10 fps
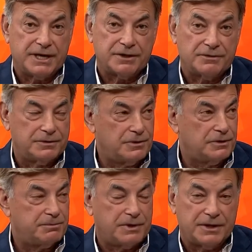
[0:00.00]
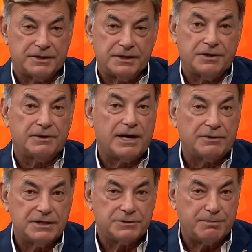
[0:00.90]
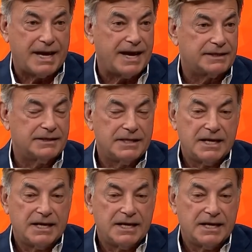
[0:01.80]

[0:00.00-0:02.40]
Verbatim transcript: Haniger in the early part of the year. Now he's back.